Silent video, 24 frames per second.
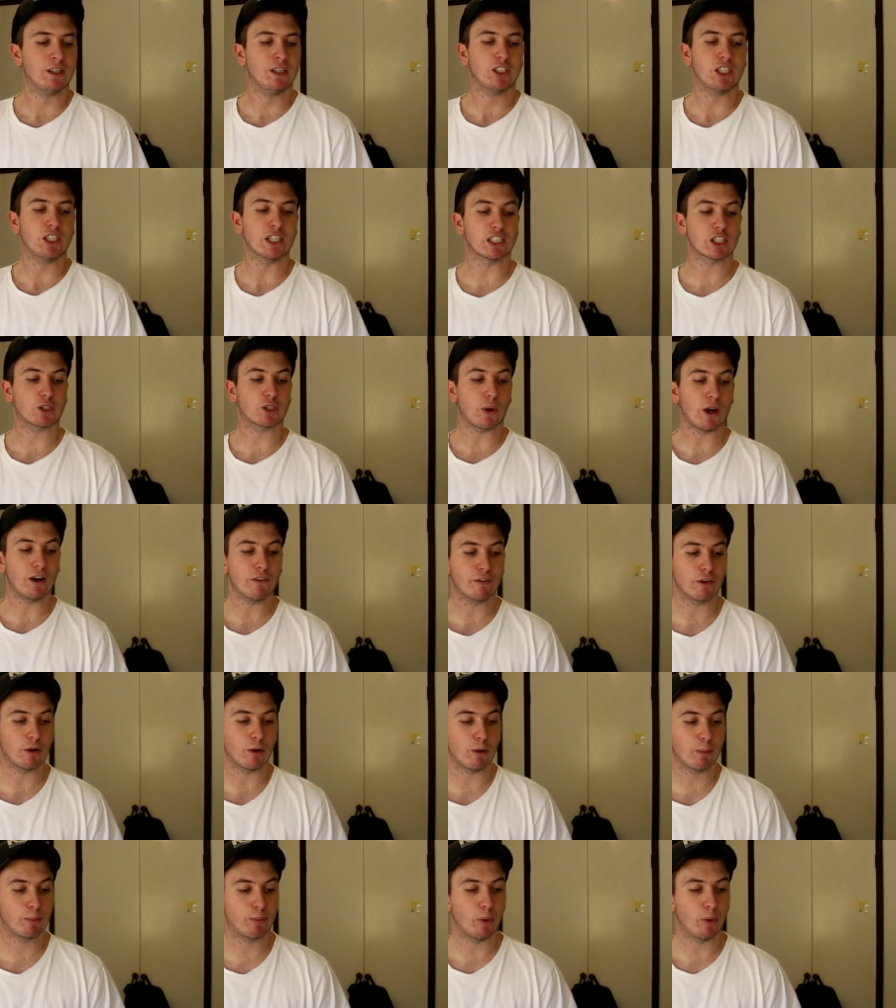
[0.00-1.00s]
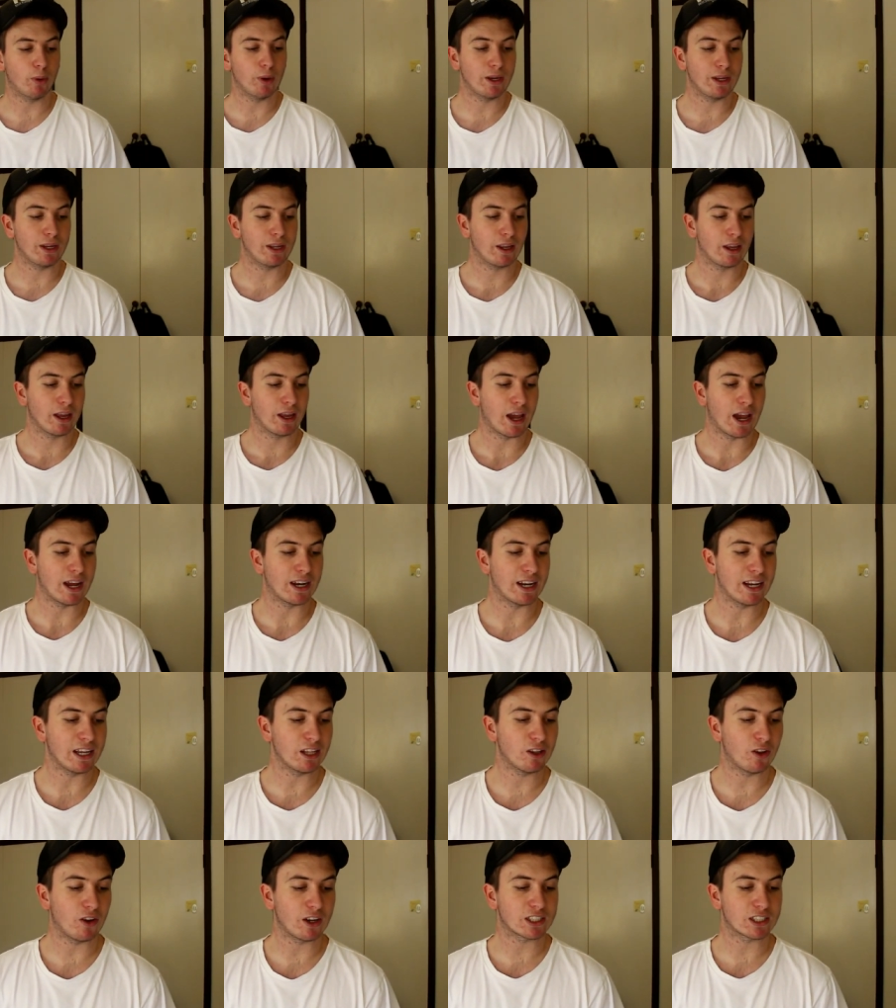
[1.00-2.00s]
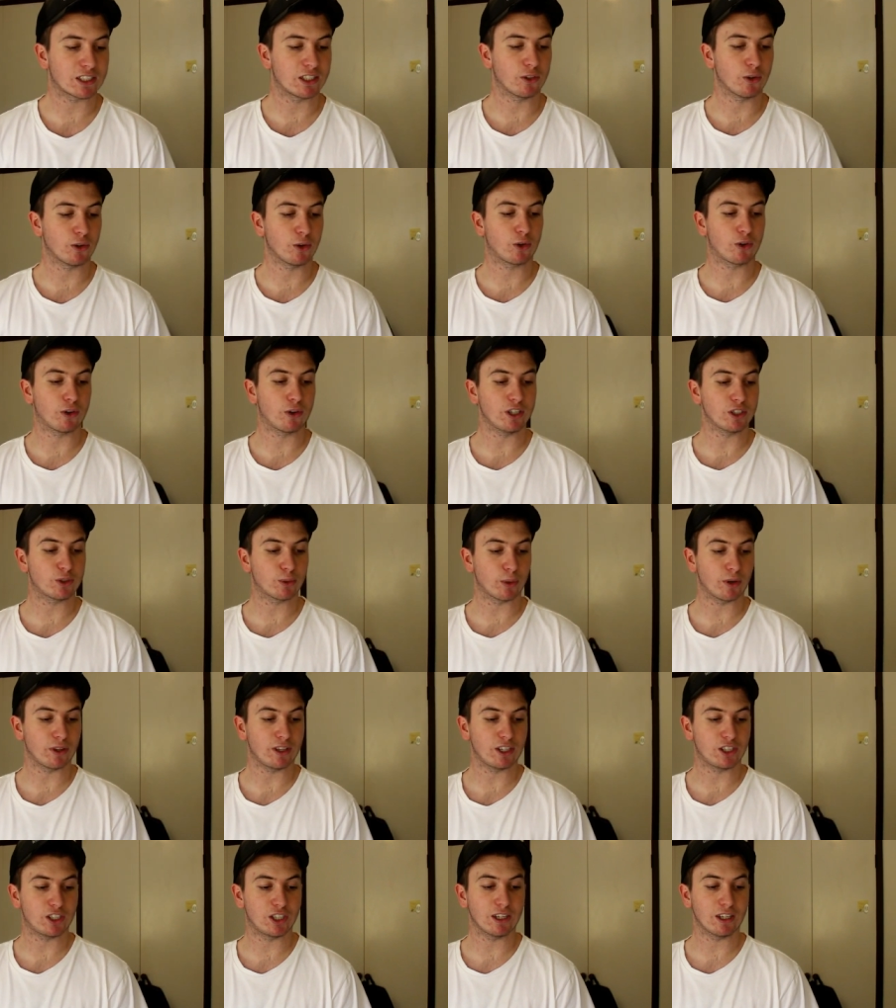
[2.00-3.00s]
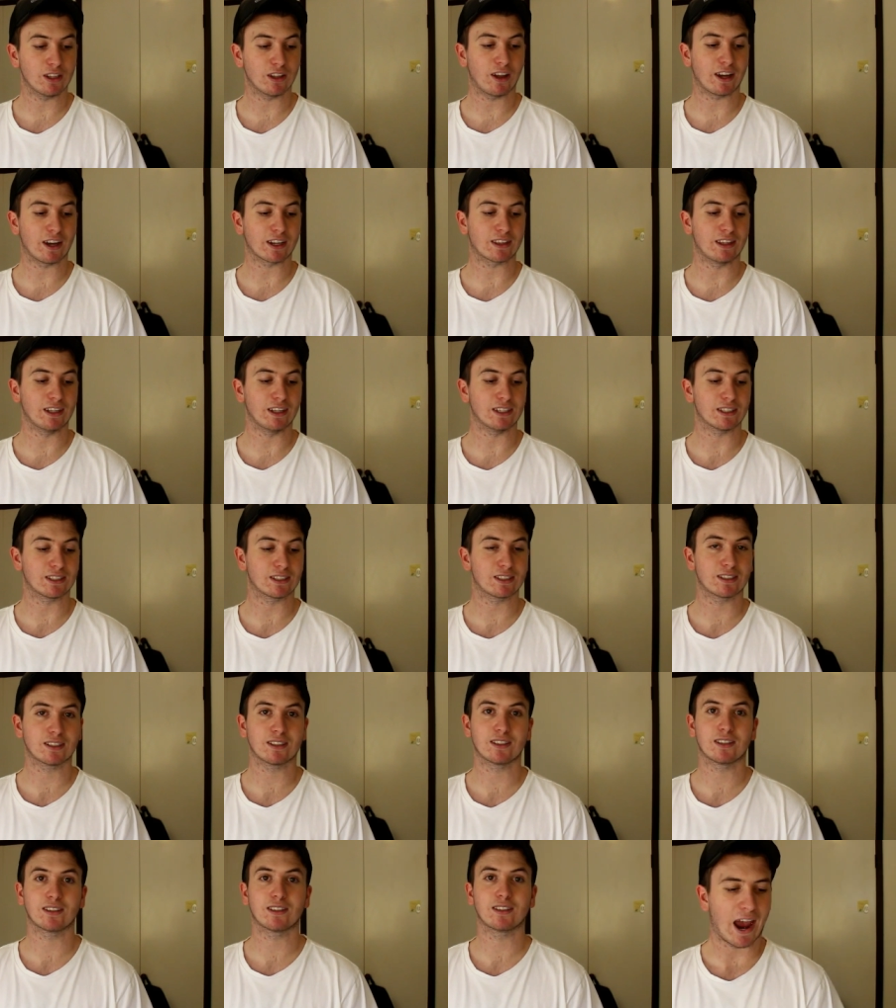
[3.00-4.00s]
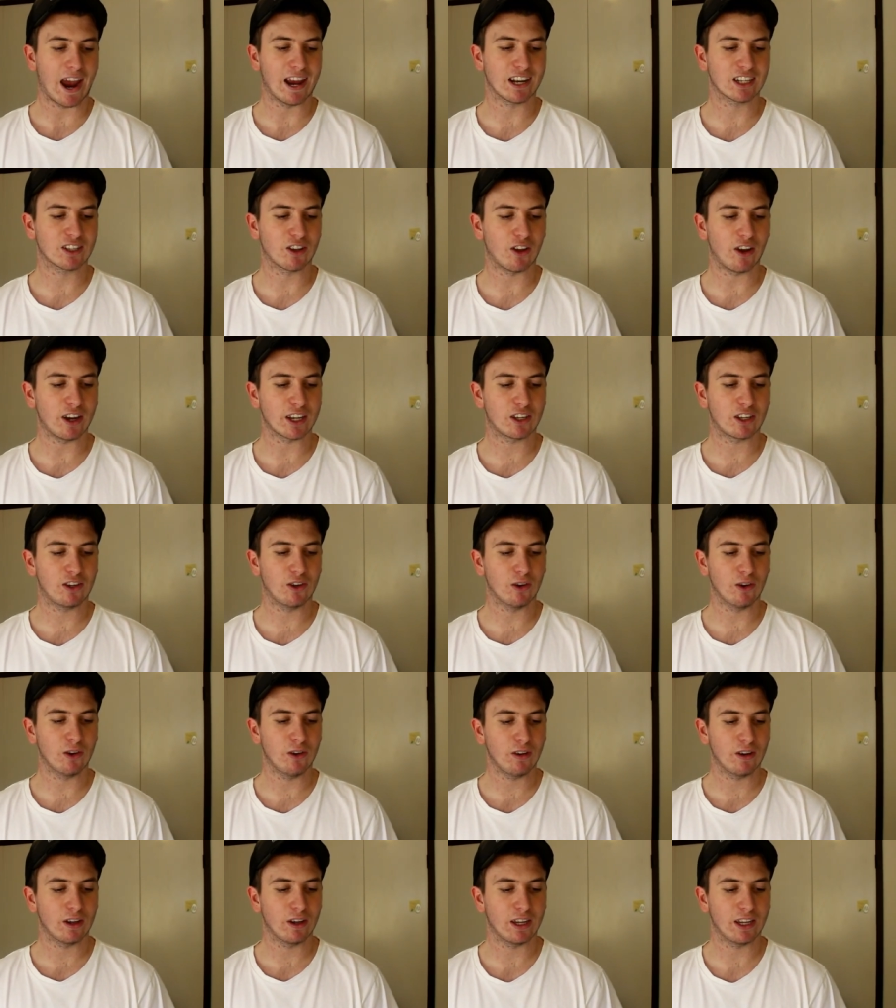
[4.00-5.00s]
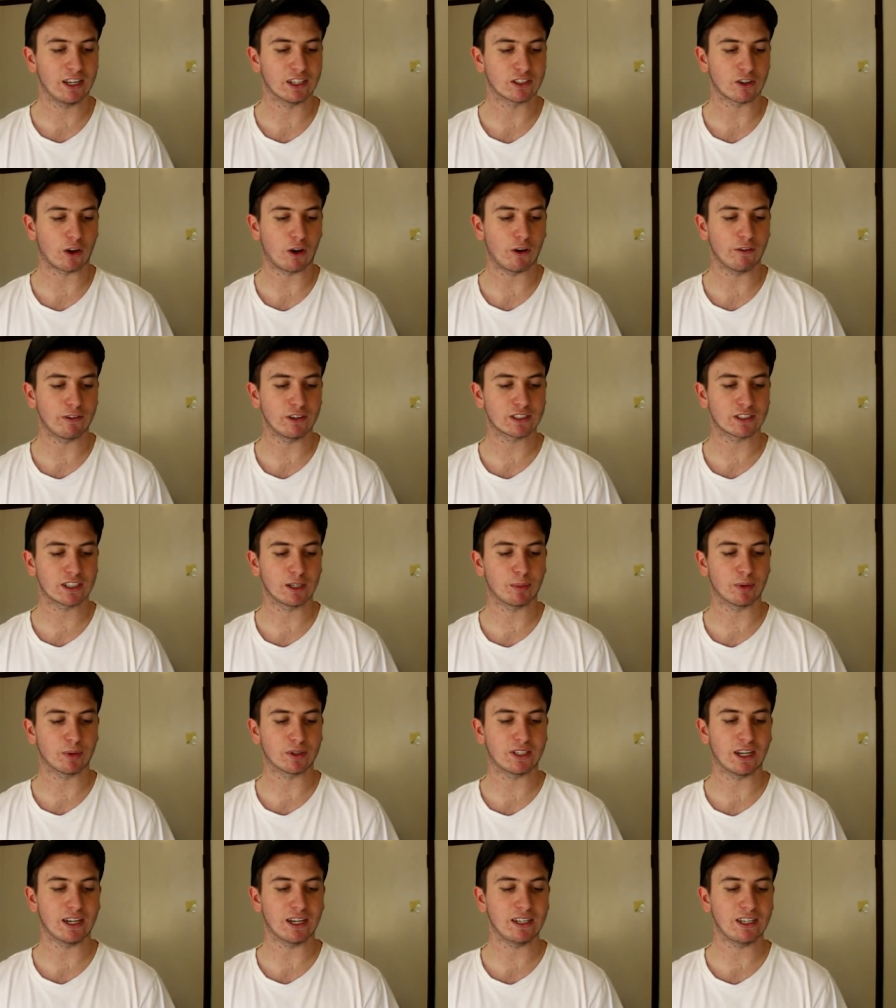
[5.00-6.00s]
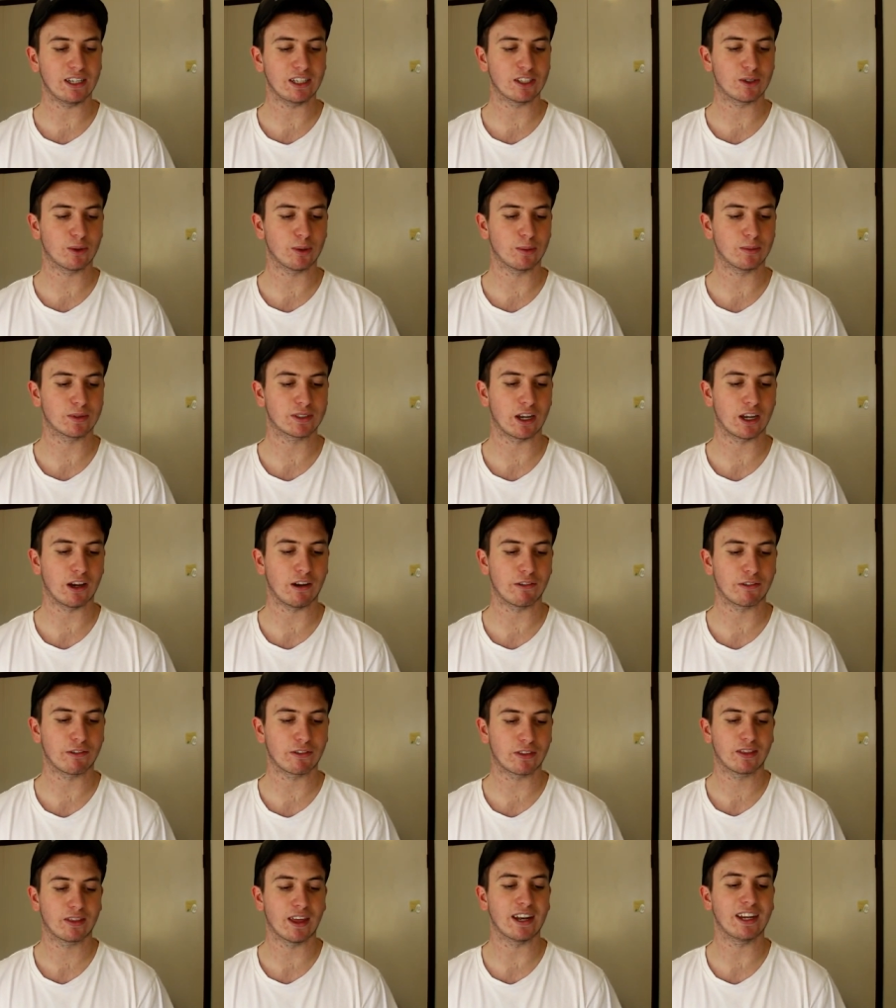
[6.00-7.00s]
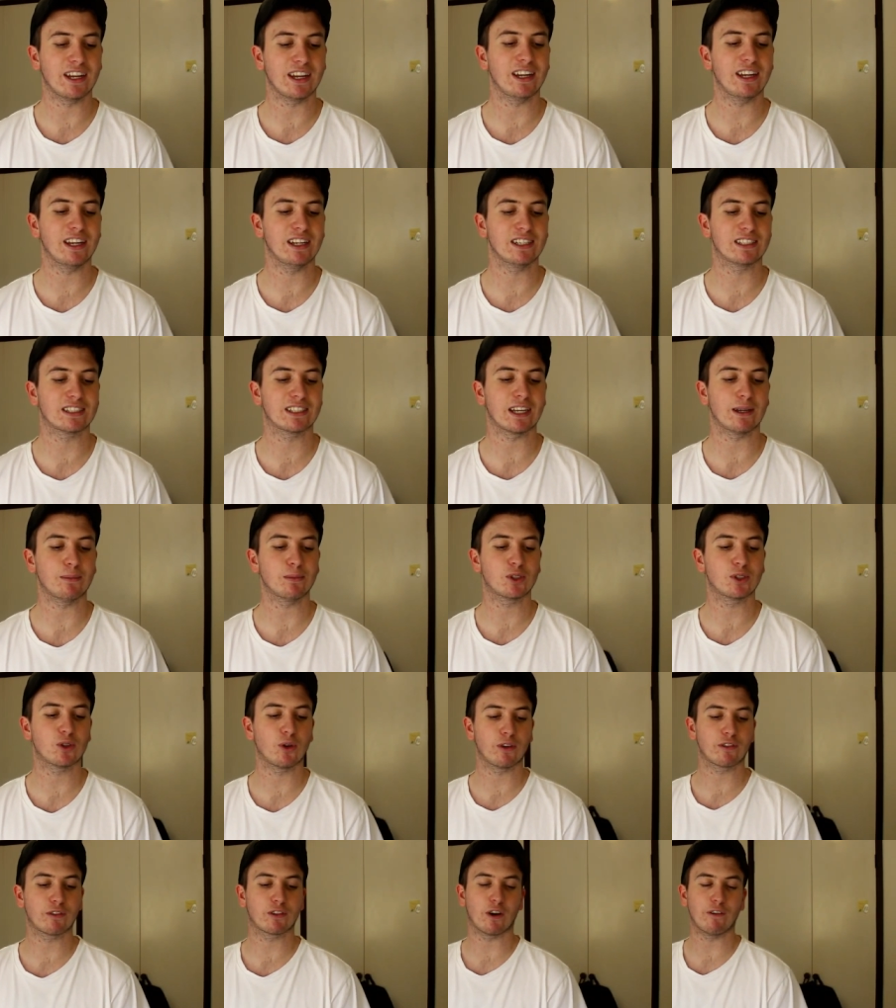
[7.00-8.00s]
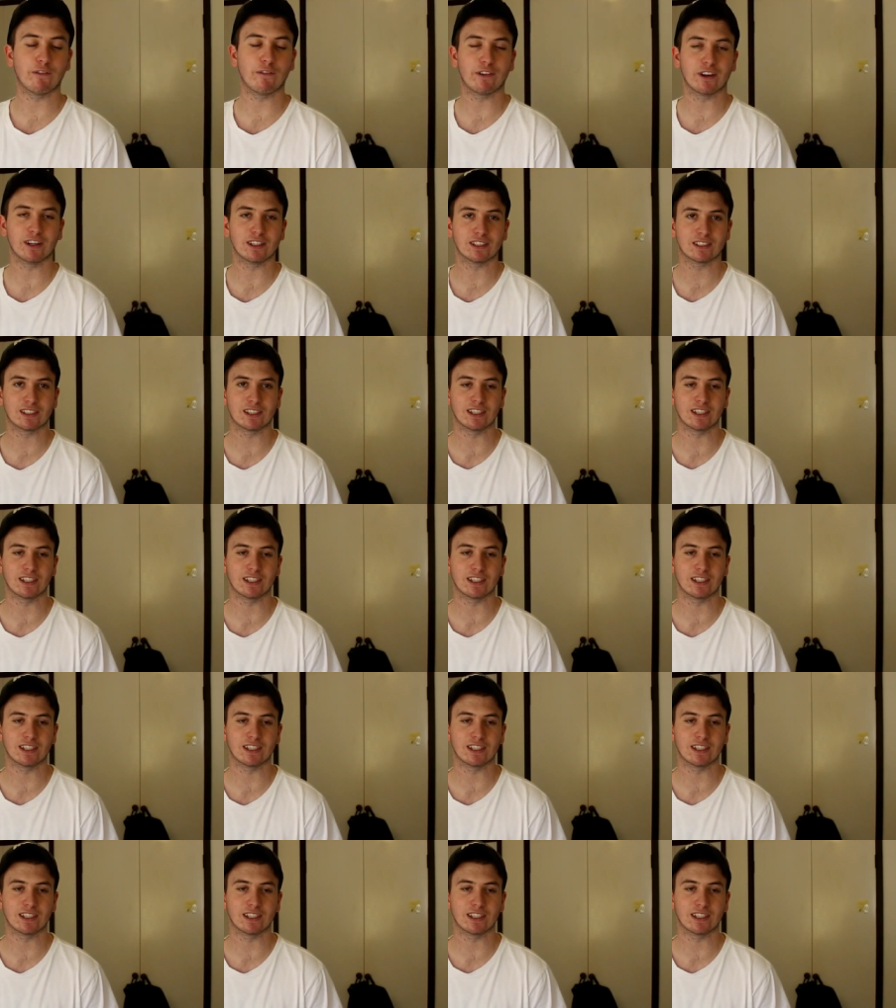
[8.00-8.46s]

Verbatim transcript: She has a twelve year old boy and he likes to do cringeworthy shit like this. And like you, he is obviously pretending to himself that it is some sort of confidence